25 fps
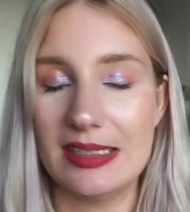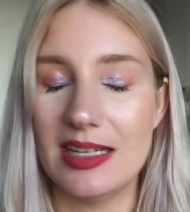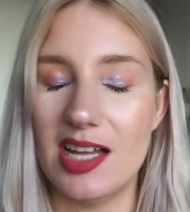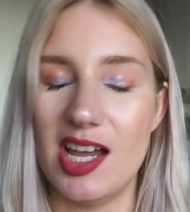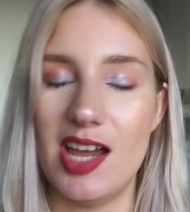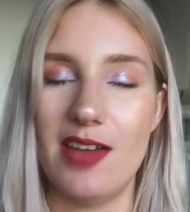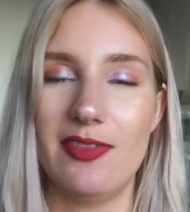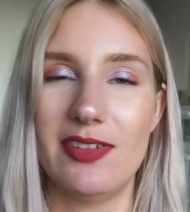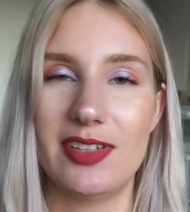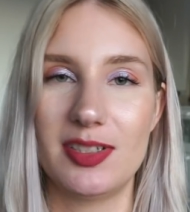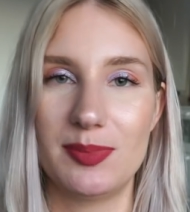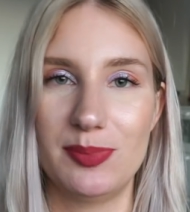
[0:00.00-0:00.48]

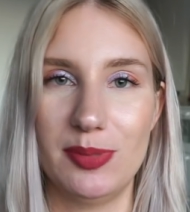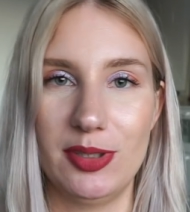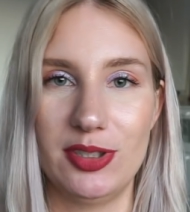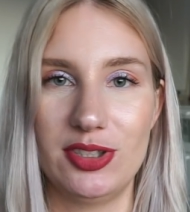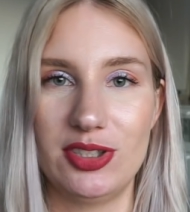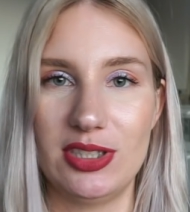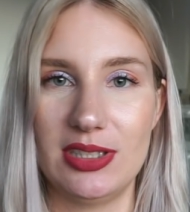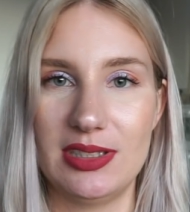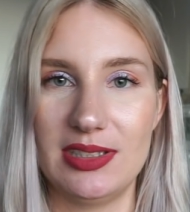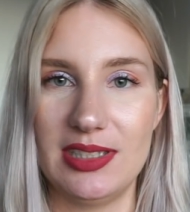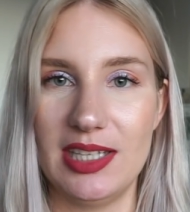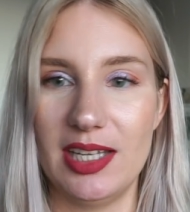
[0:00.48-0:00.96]
have a
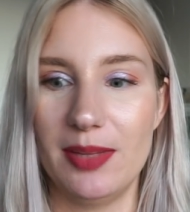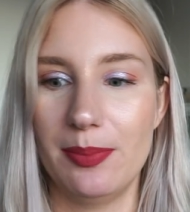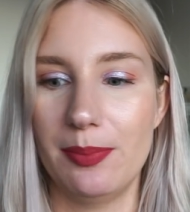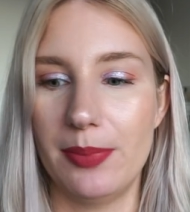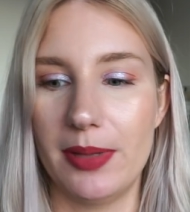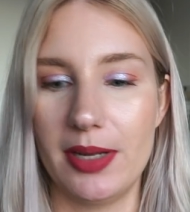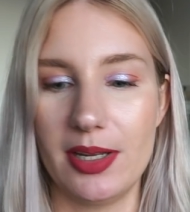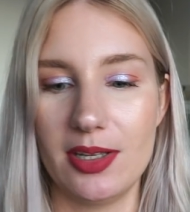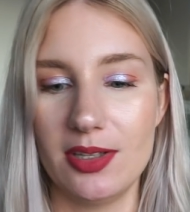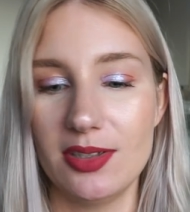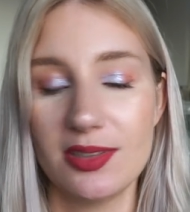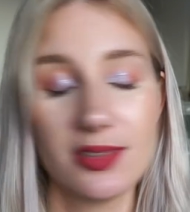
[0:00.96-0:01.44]
spreadsheet yet,
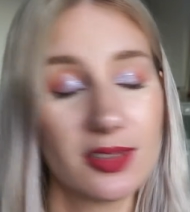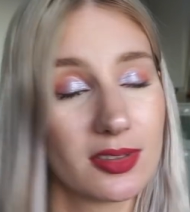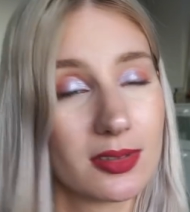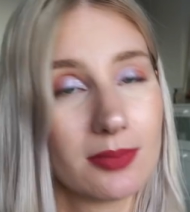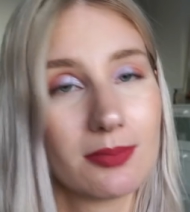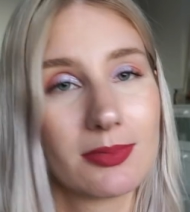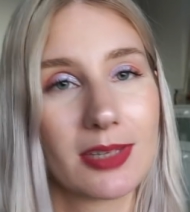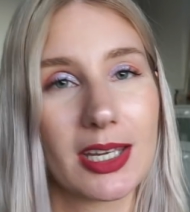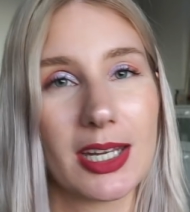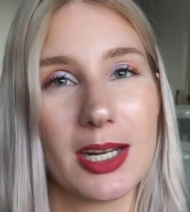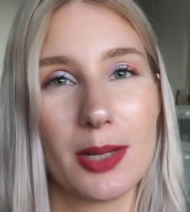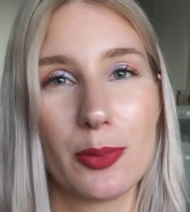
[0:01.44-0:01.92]
but I just
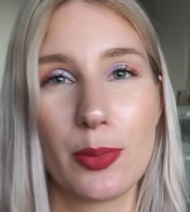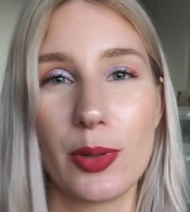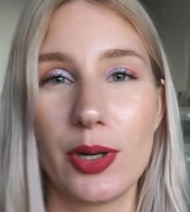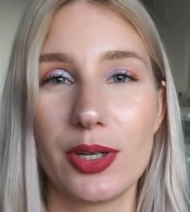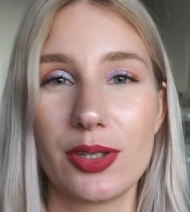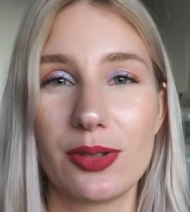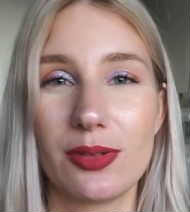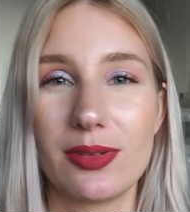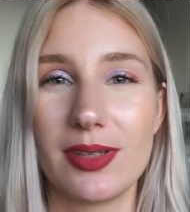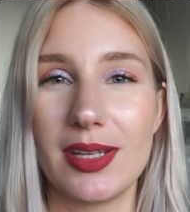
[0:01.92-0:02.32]
kind of worked on